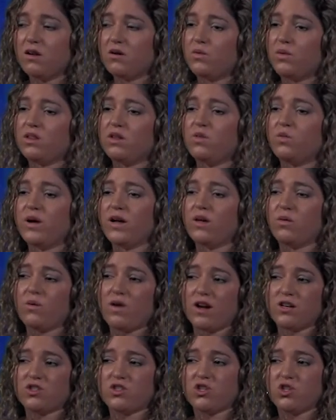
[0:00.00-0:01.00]
When the whale
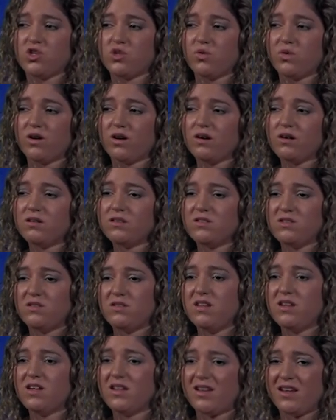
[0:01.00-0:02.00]
washed ashore, do you
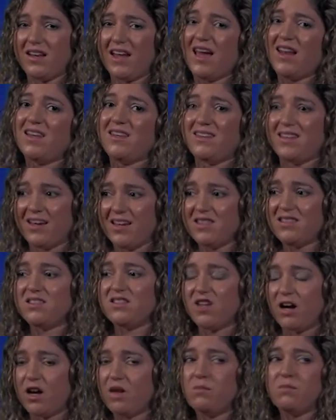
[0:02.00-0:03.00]
think it had had a nice
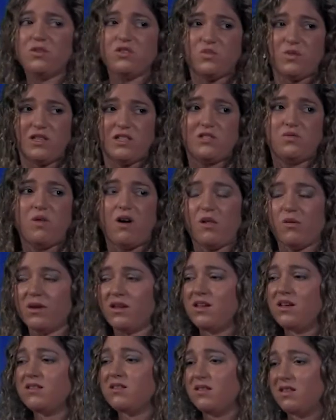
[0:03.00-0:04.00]
time between
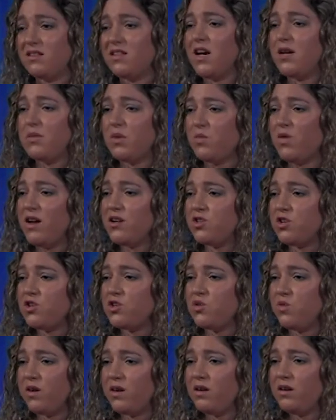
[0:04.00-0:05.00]
swallowing this and the time it washed
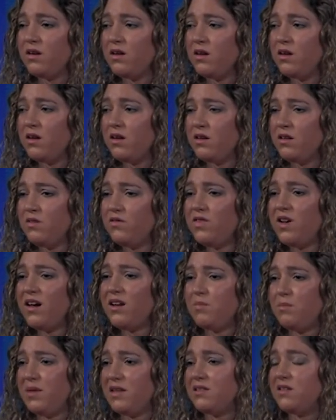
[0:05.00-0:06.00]
ashore? You've got
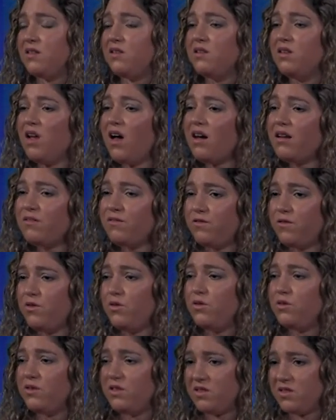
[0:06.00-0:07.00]
to miss a lot of
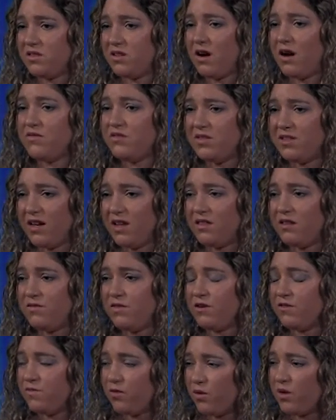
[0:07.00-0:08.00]
food to starve to death
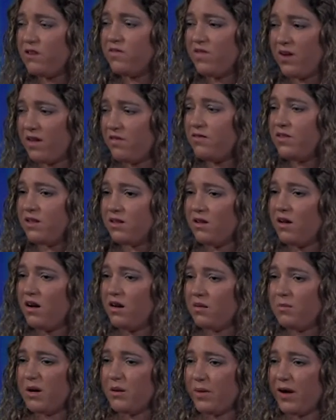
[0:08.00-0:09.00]
if you're 45 feet
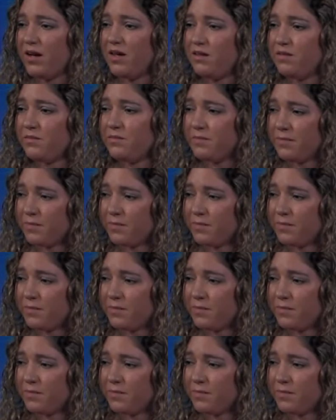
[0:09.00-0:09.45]
long, am I right?